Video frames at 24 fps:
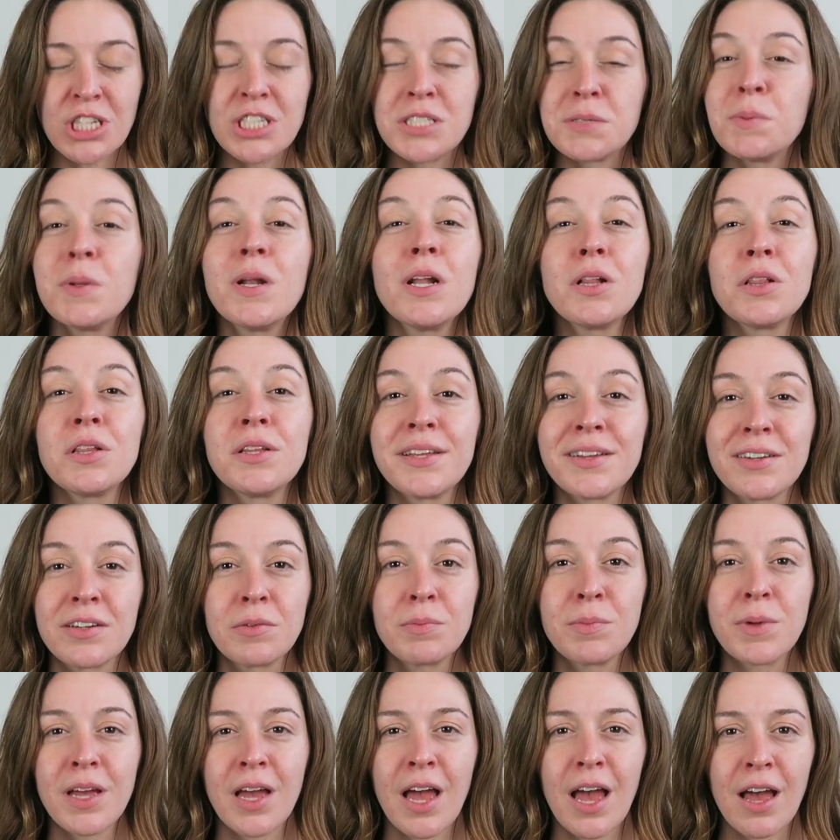It's been a
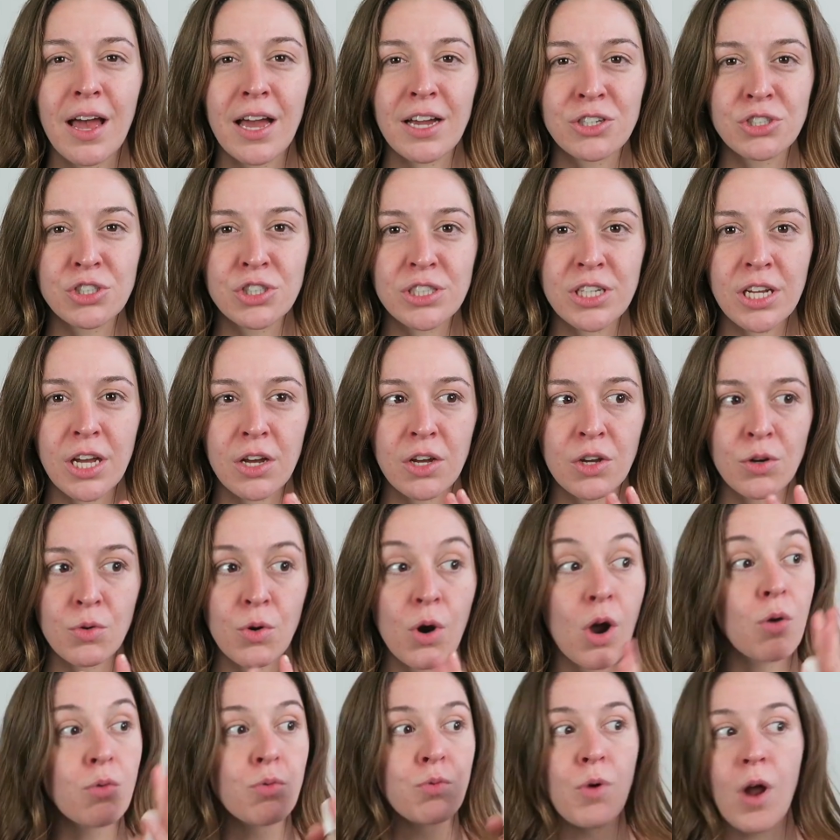little bit actually a,
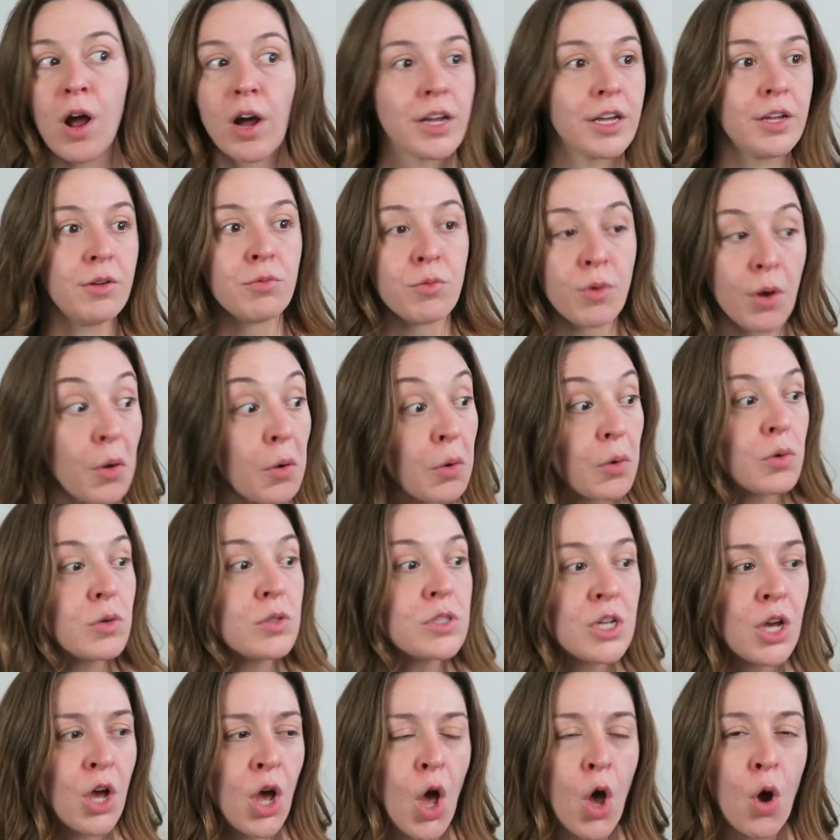a rocky
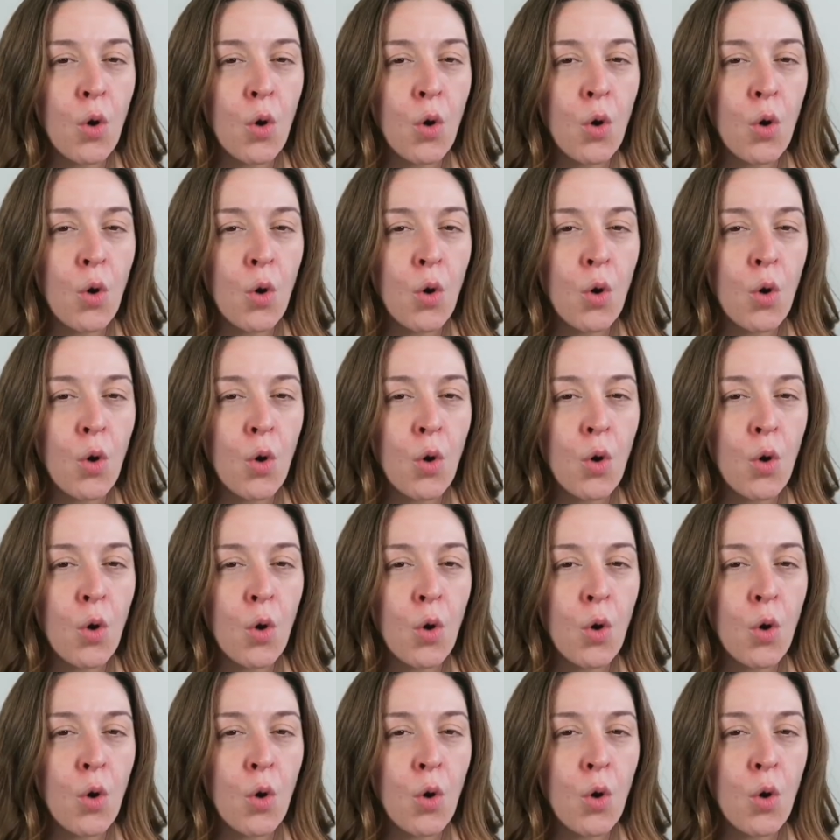road